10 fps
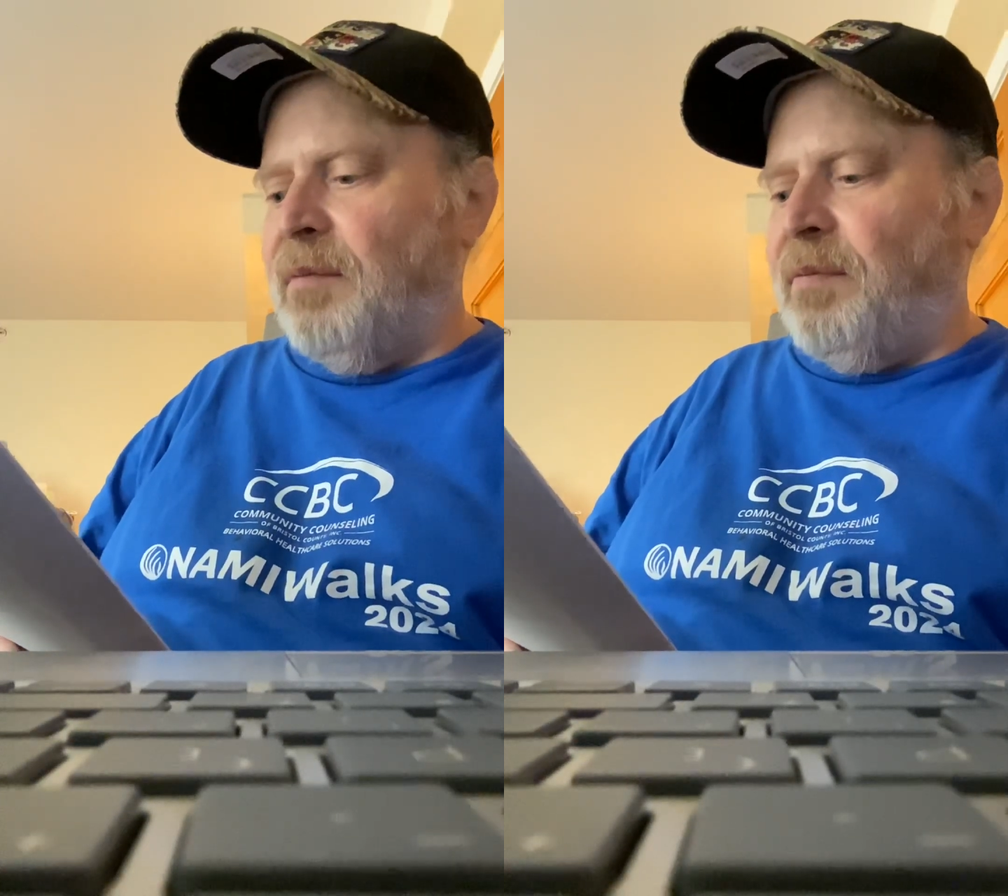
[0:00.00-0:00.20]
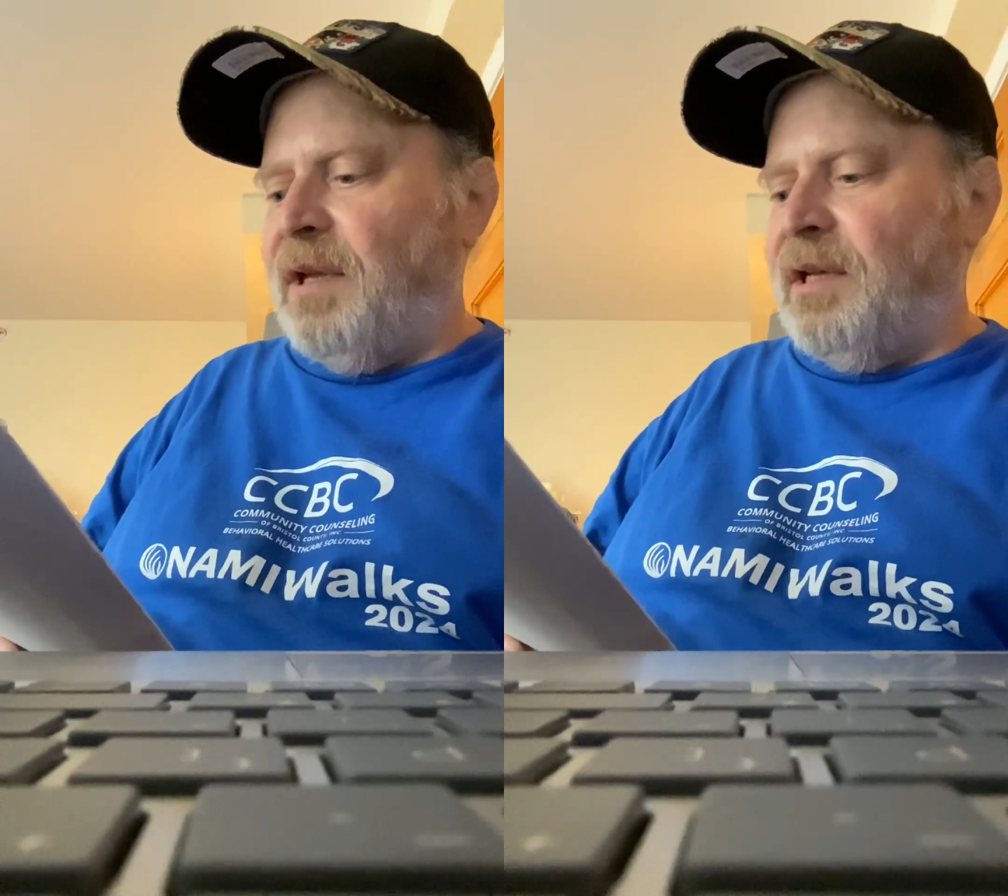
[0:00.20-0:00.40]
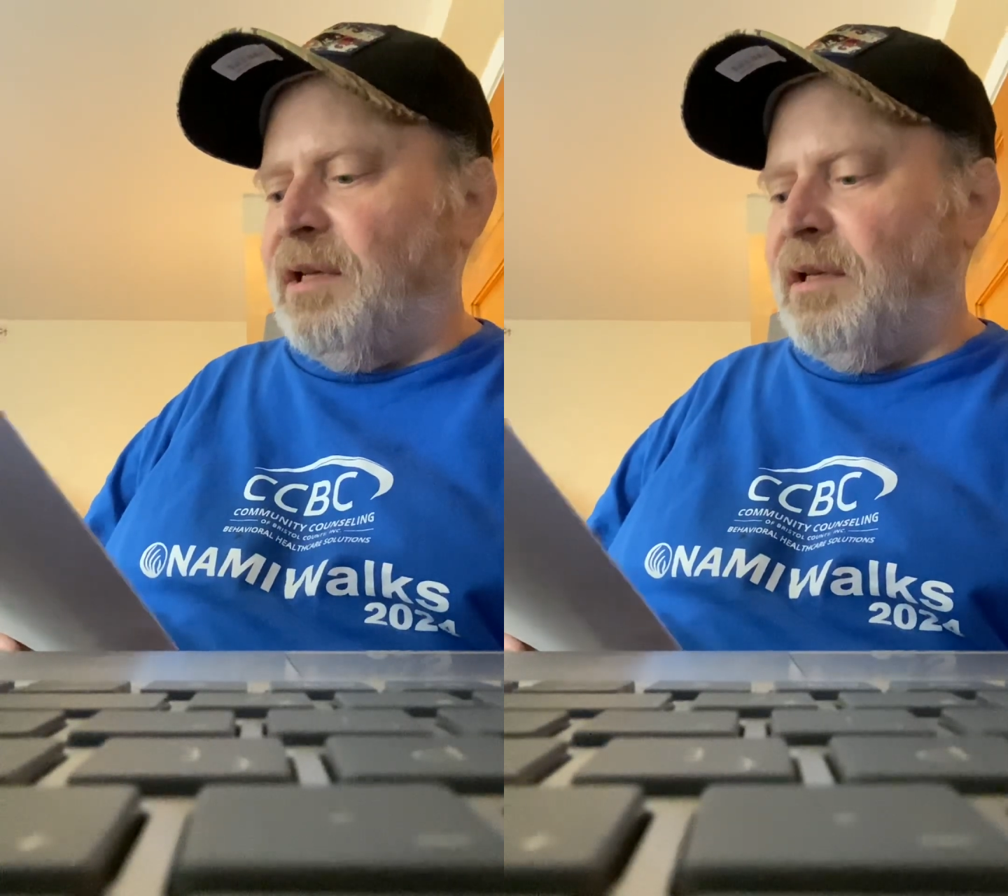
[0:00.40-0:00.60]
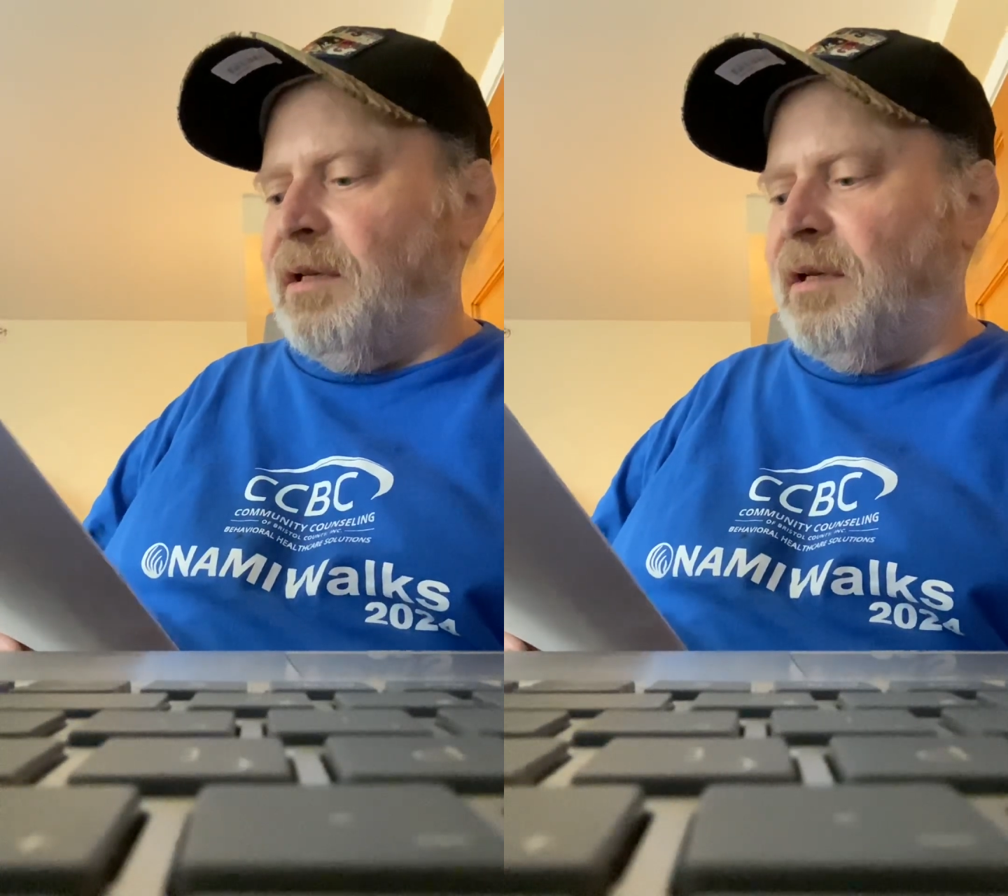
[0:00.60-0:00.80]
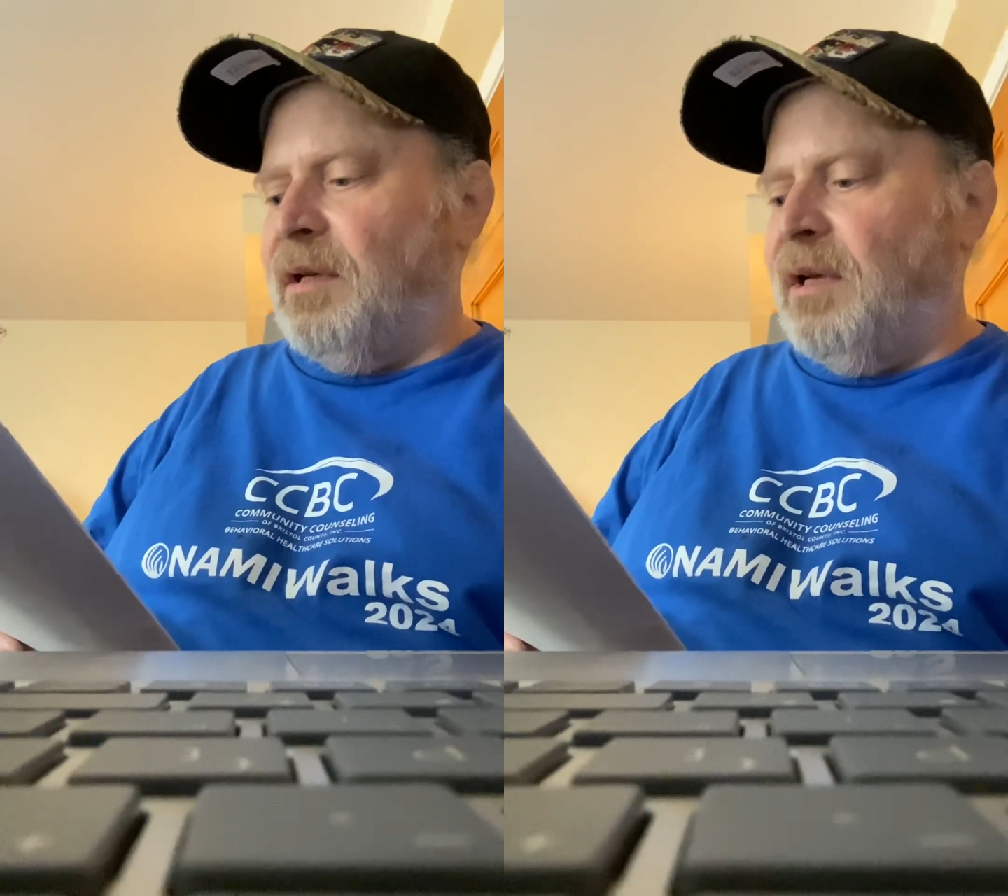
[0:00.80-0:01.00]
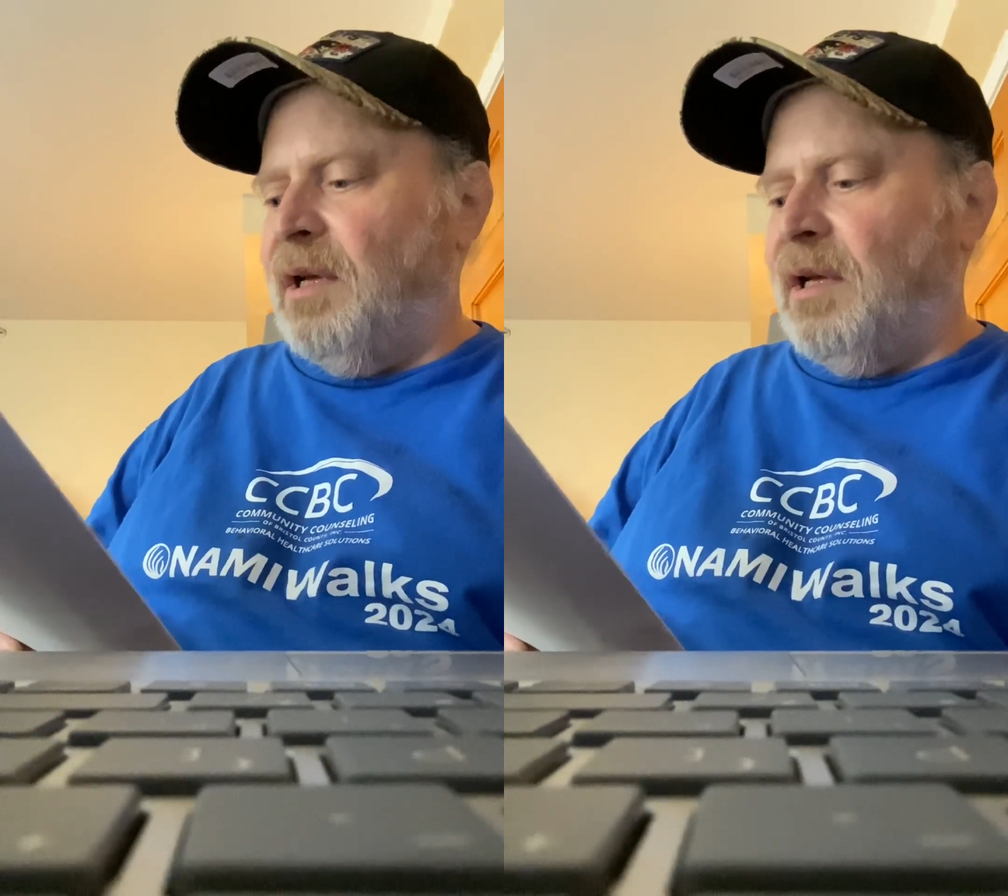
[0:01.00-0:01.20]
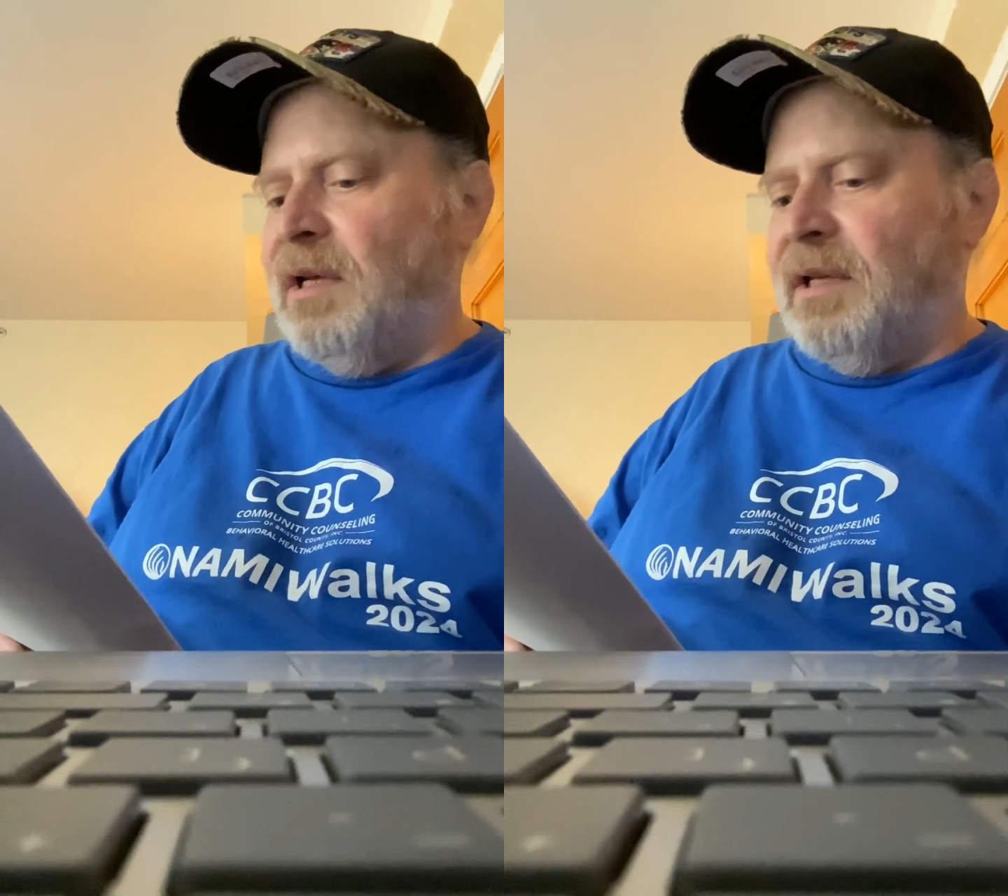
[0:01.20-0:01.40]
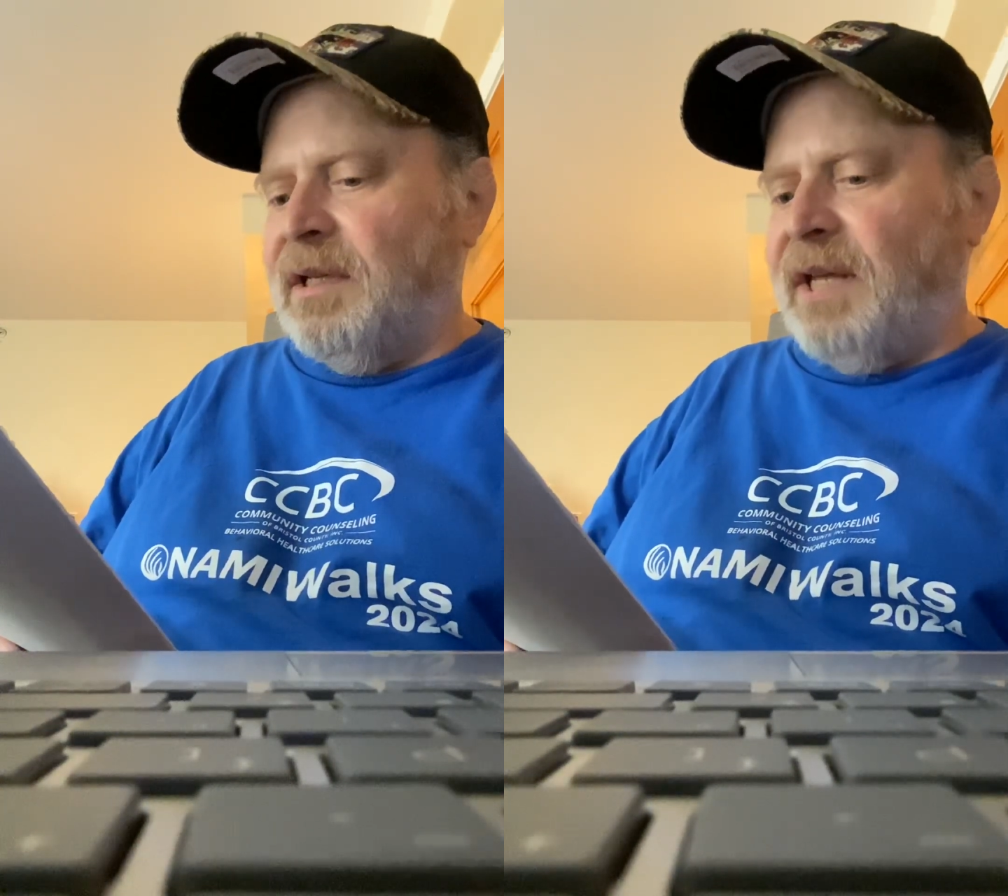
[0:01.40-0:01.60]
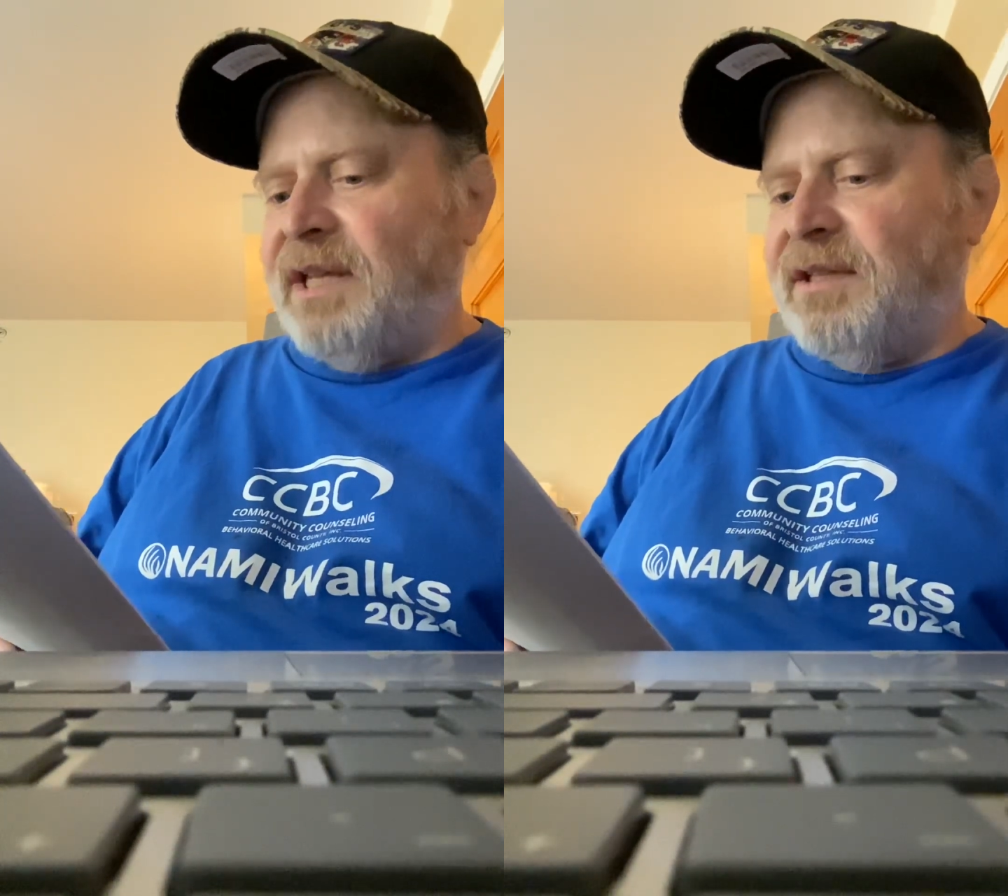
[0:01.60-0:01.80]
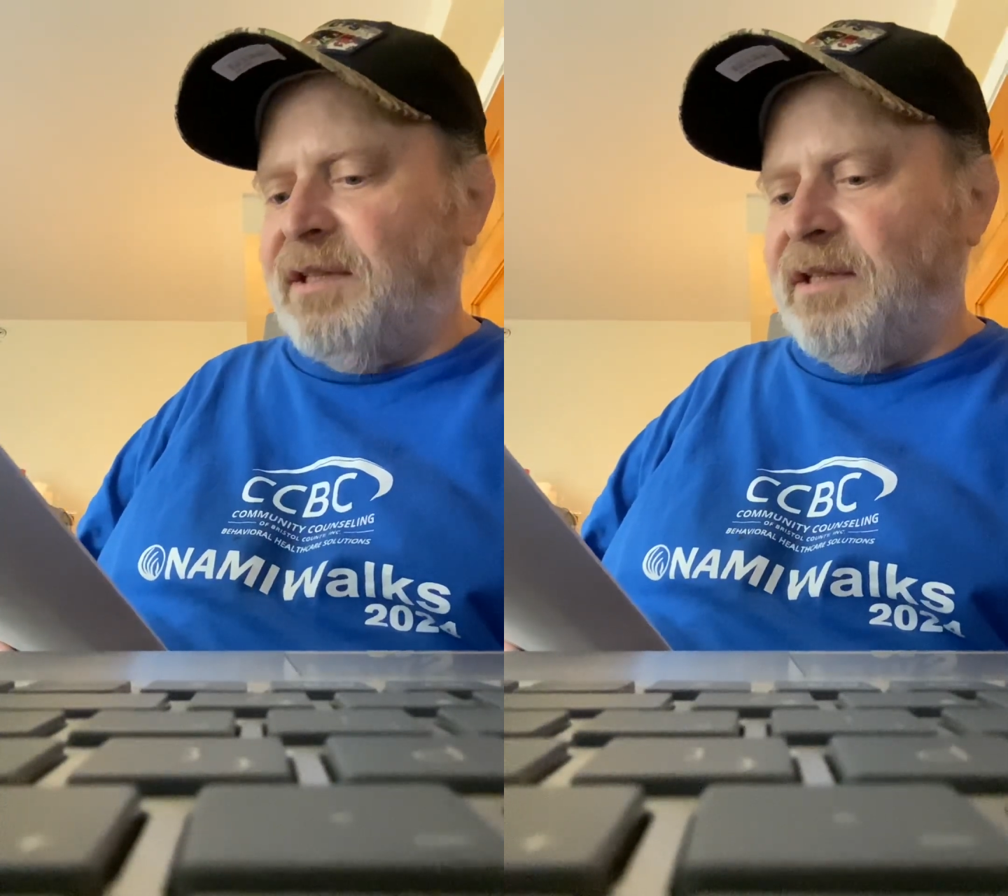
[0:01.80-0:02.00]
Pain
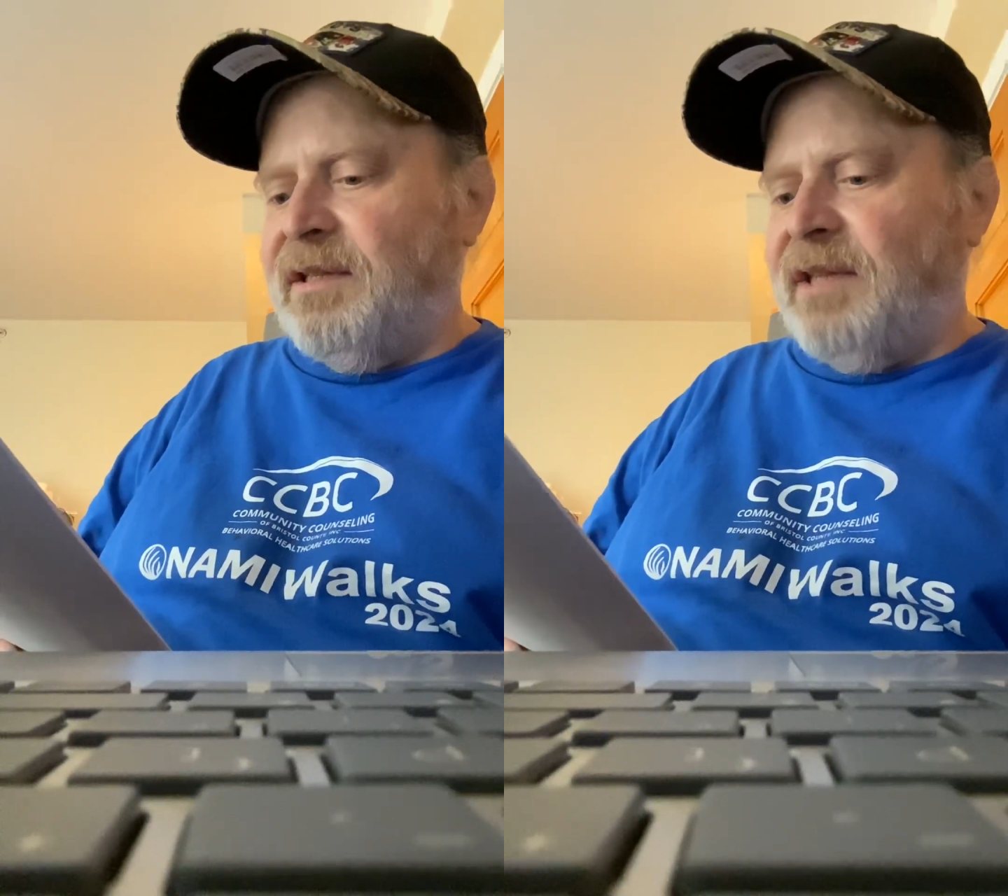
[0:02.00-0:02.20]
casted